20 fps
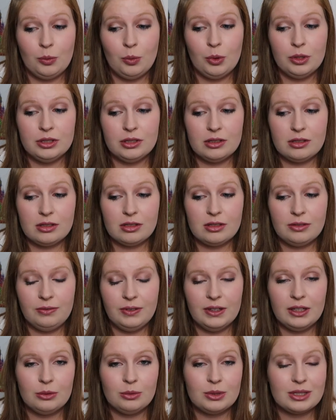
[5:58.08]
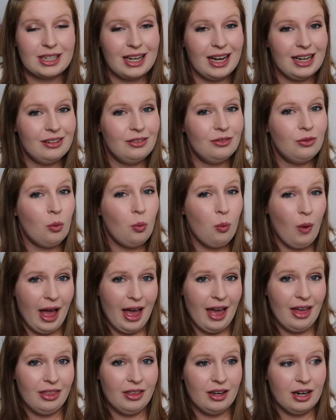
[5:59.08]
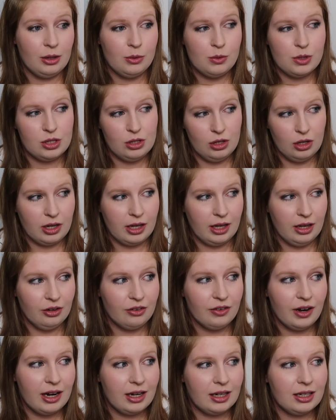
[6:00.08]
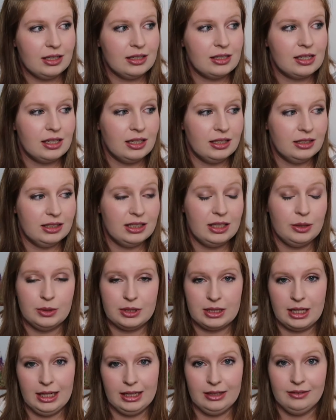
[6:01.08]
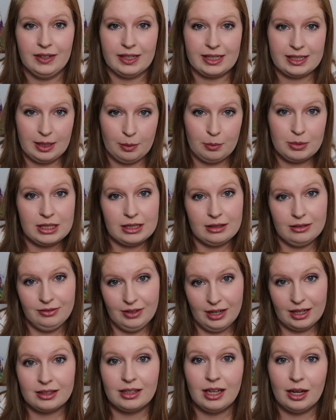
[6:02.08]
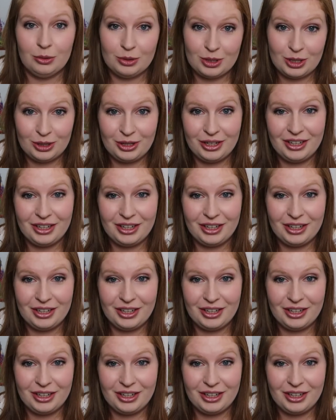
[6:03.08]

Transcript: Once Phil was kind of aware that I was looking at rings, and he was kind of accepting the fact that I was